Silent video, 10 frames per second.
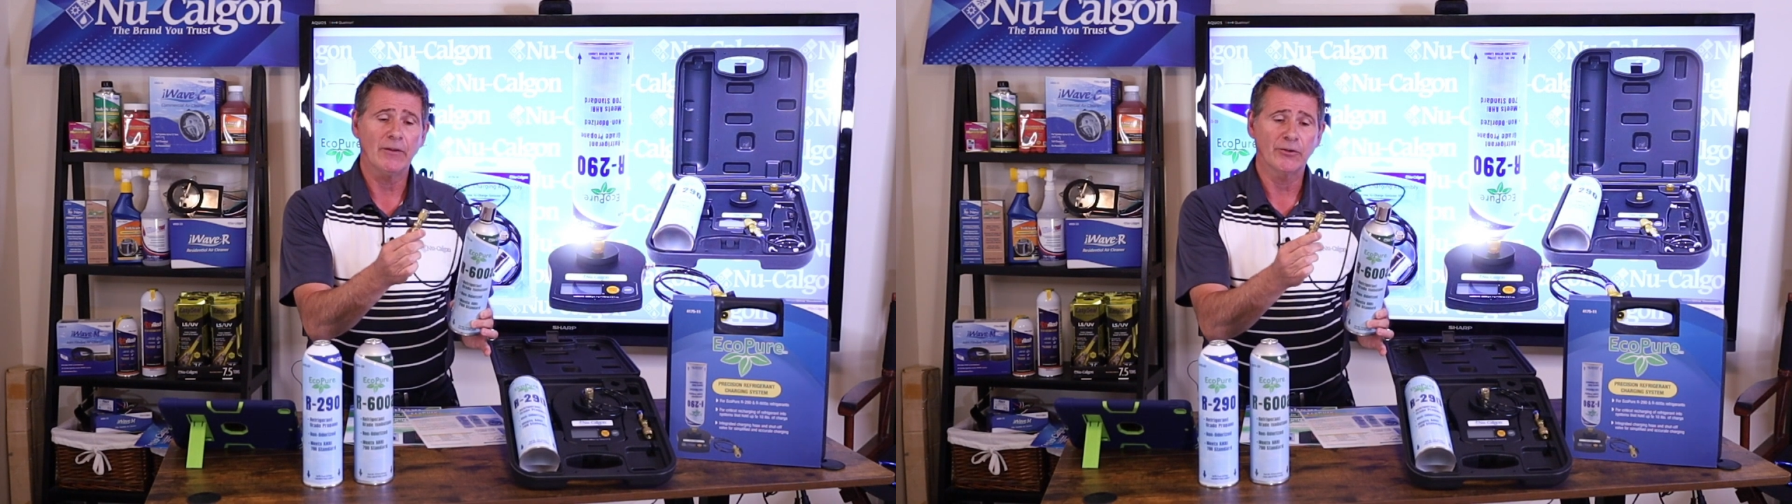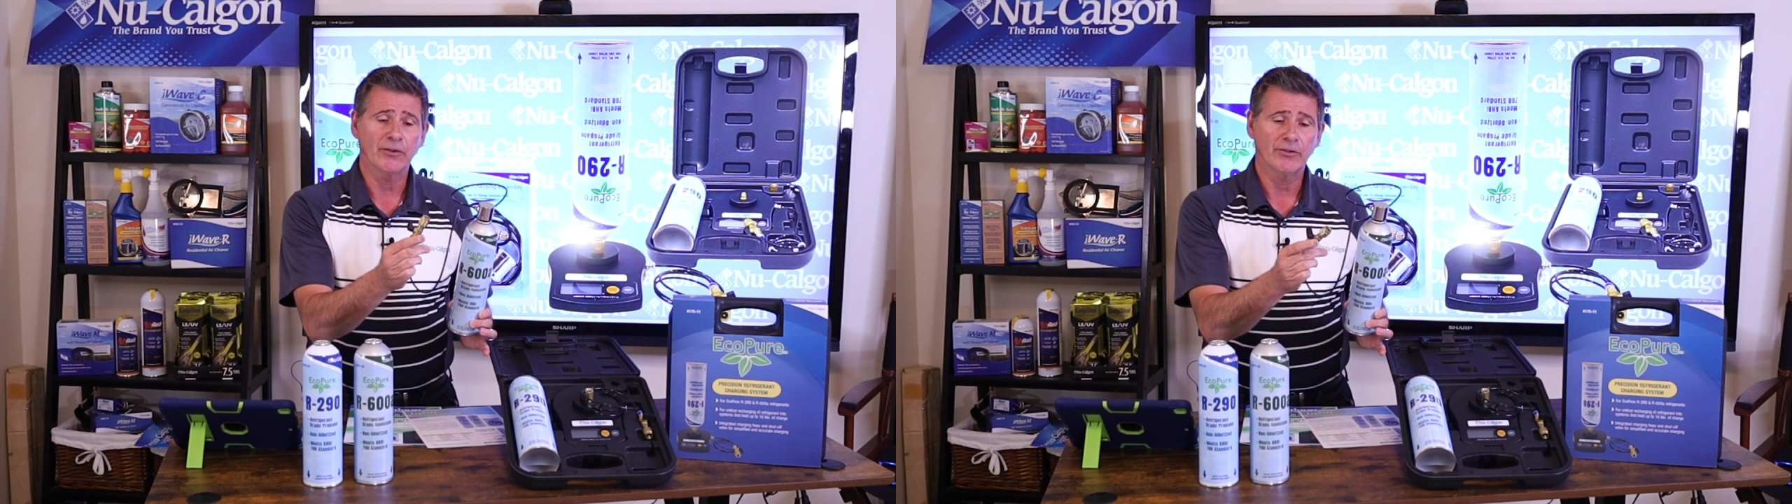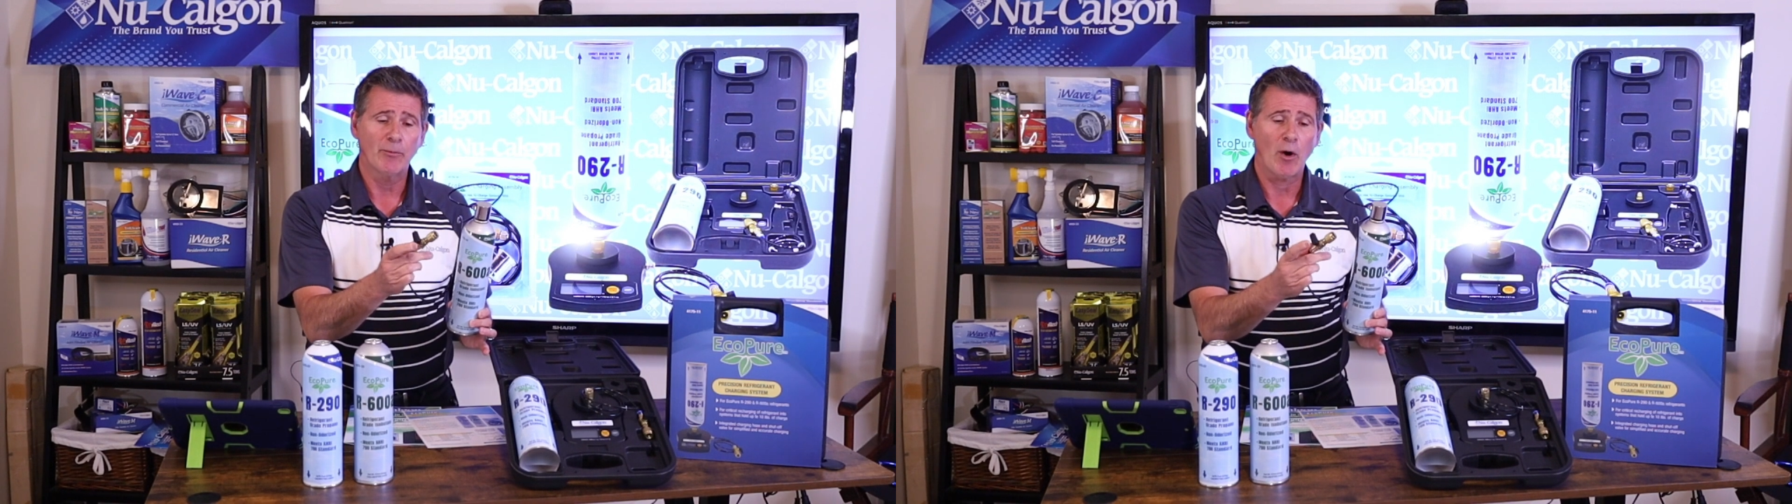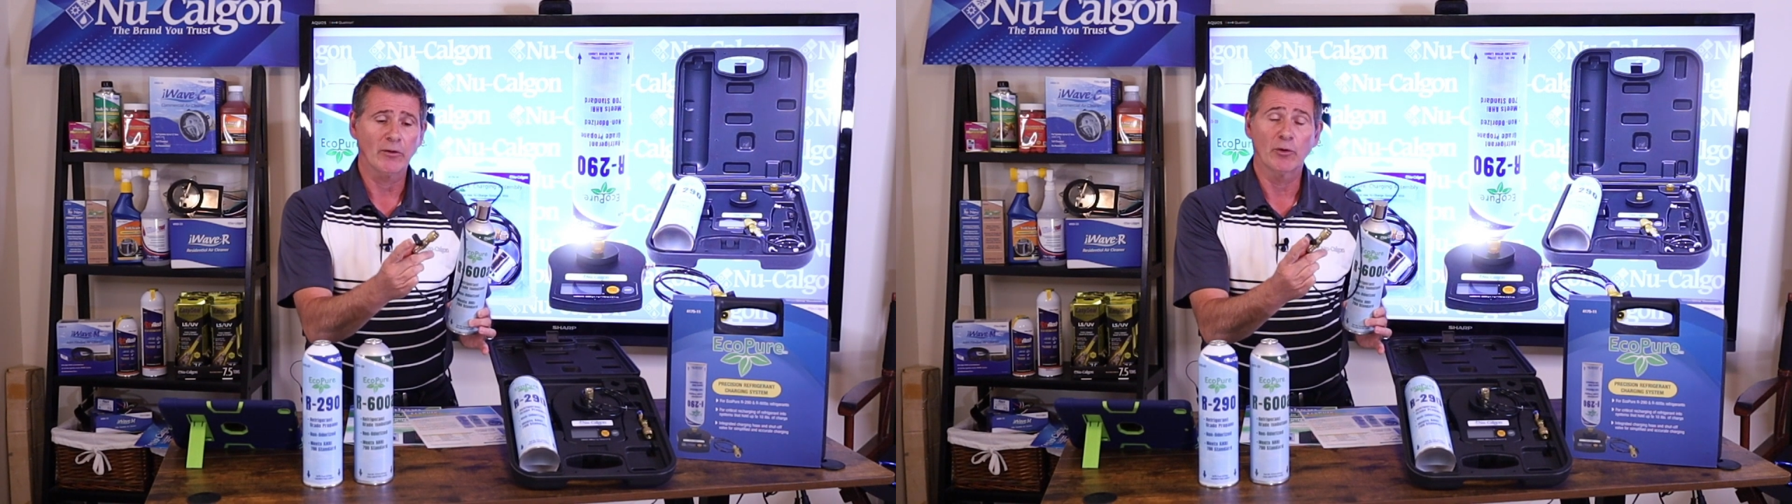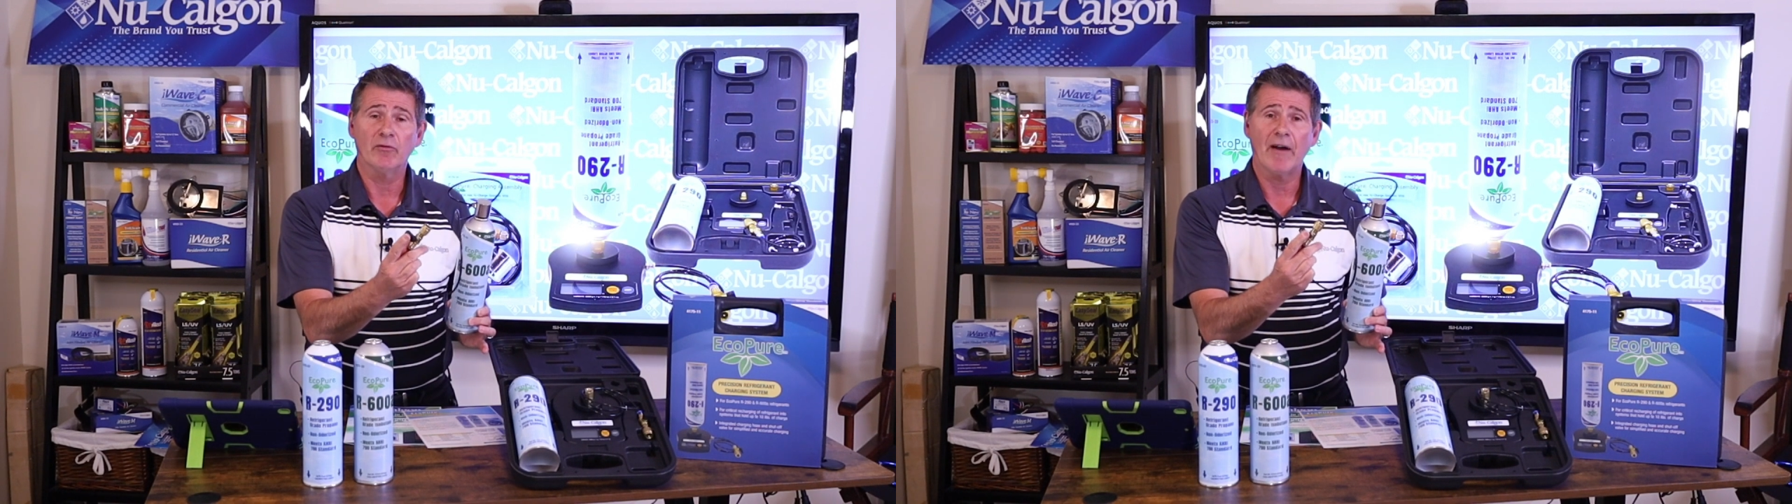there's a small
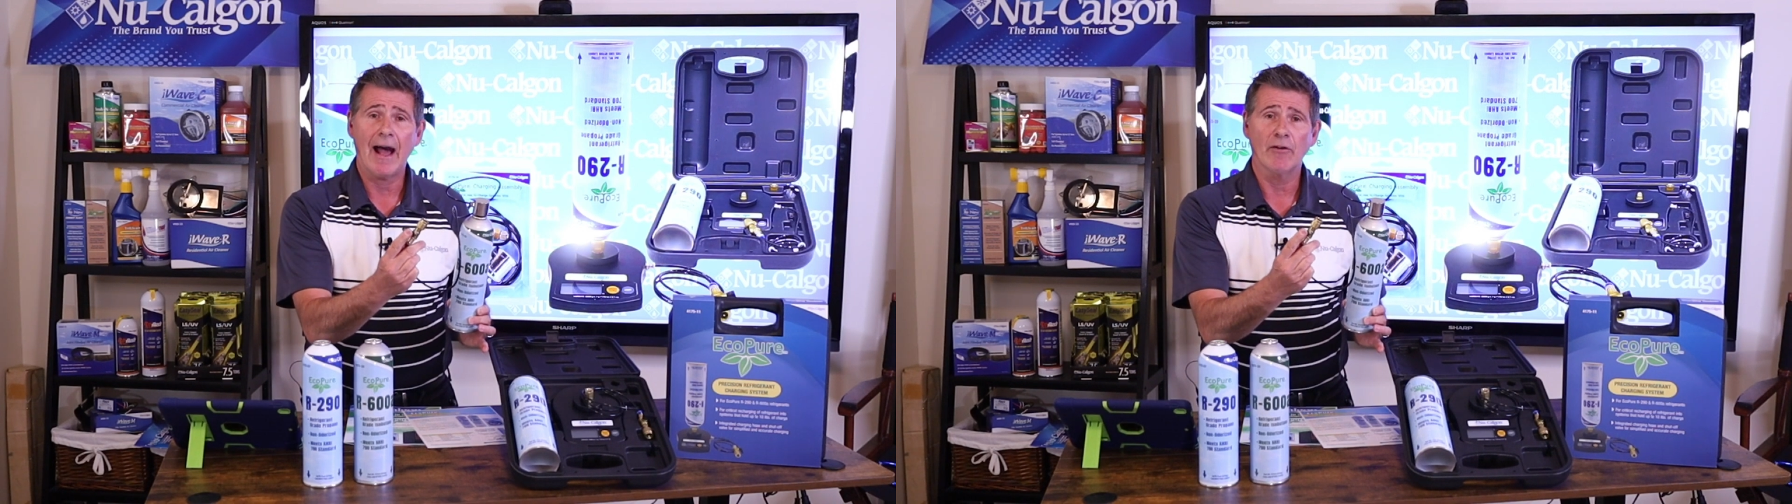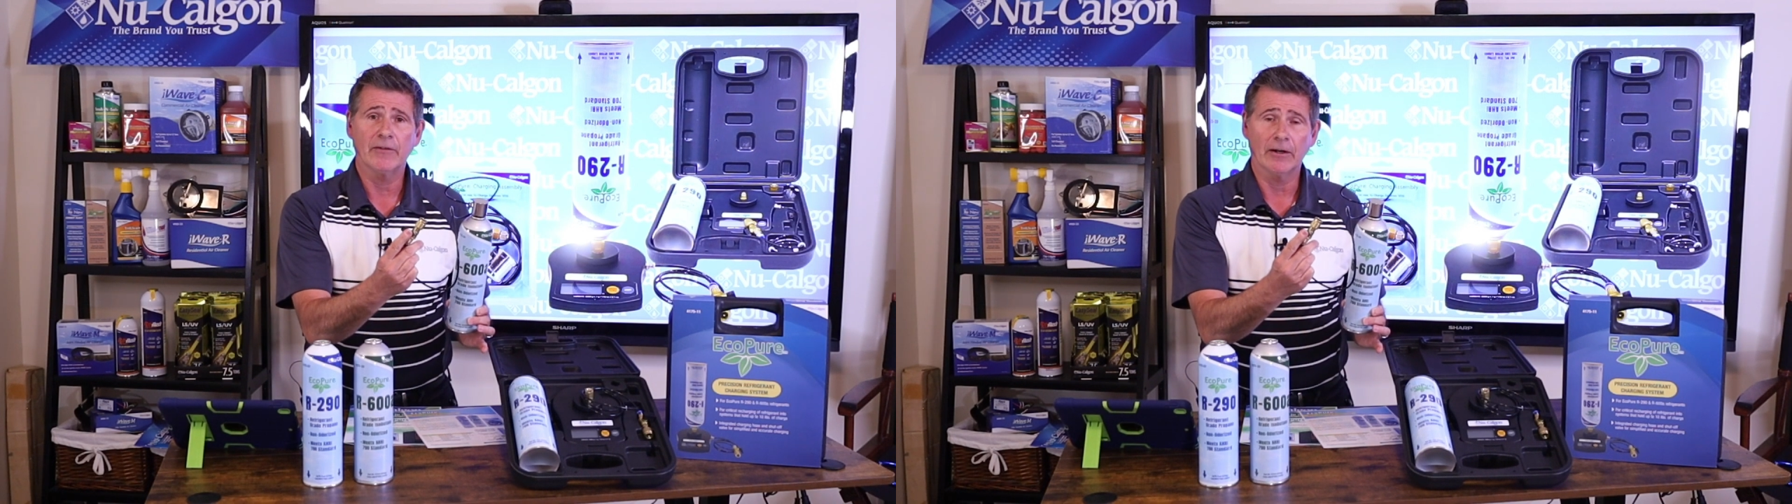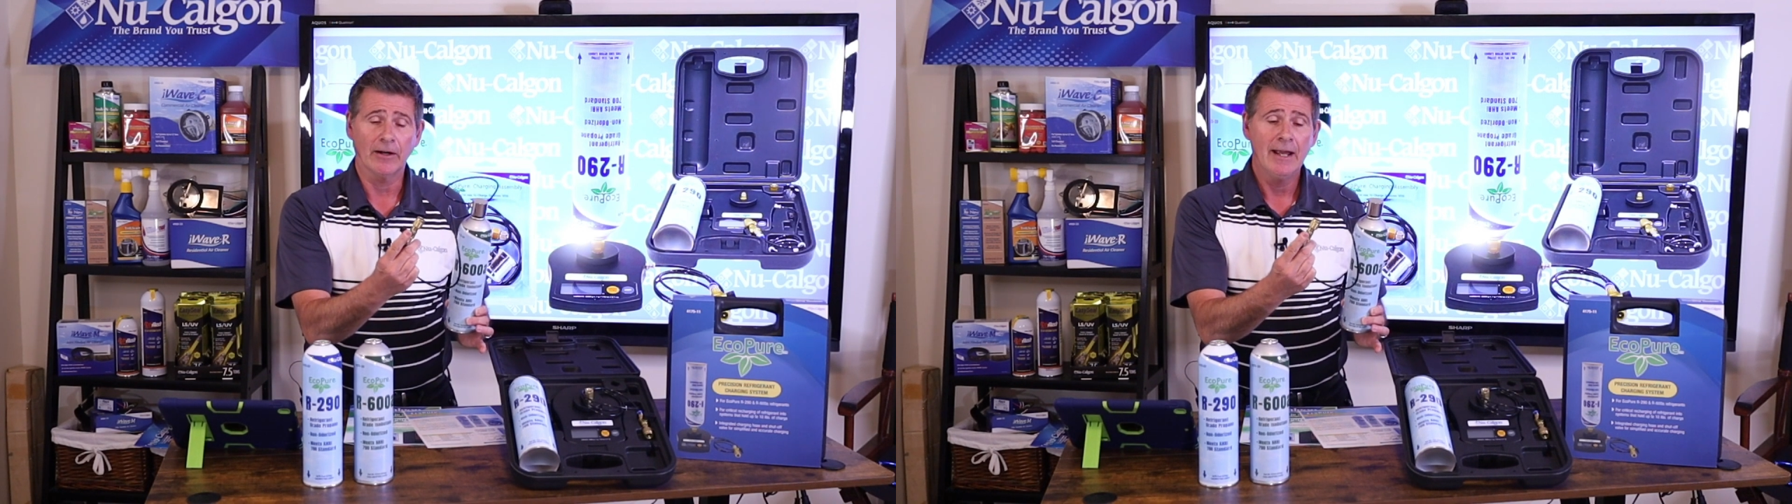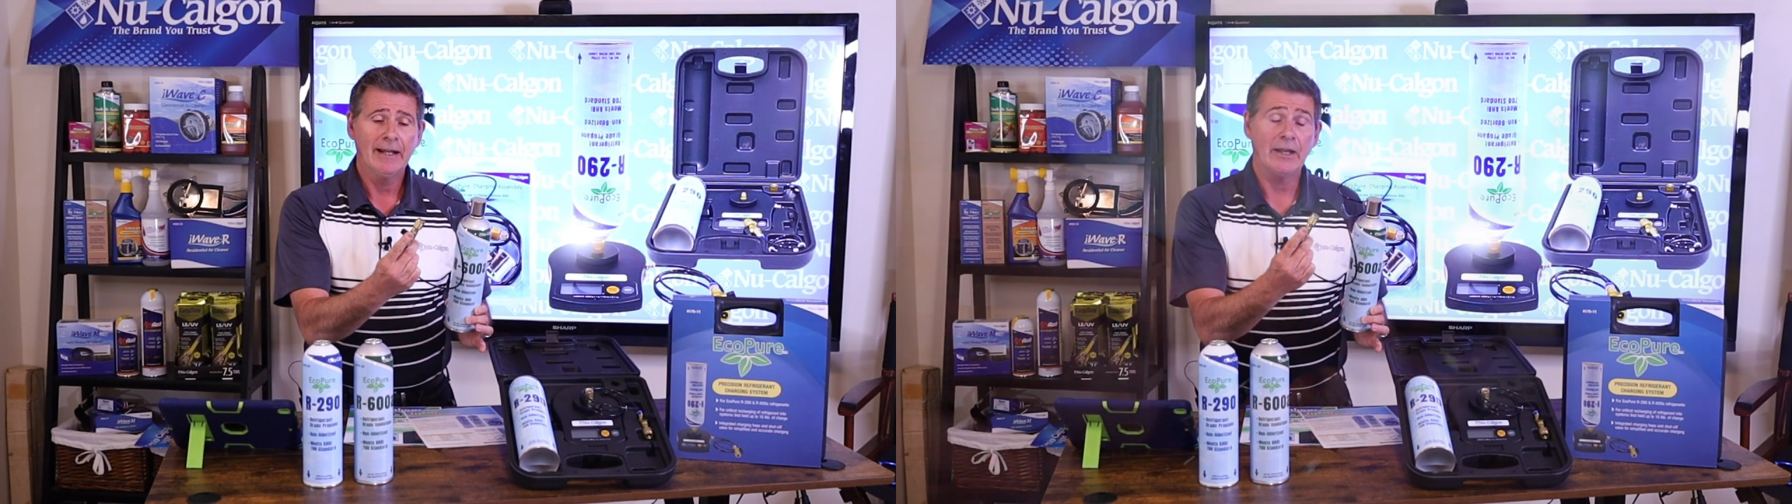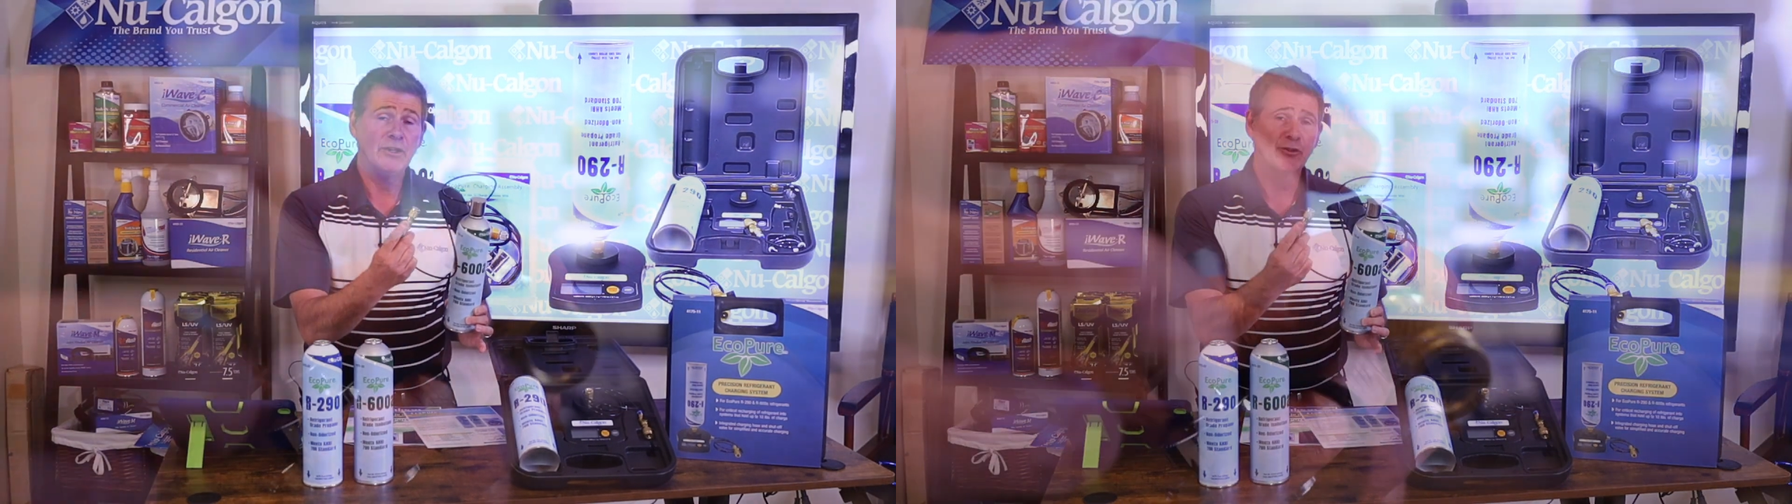little valve here. And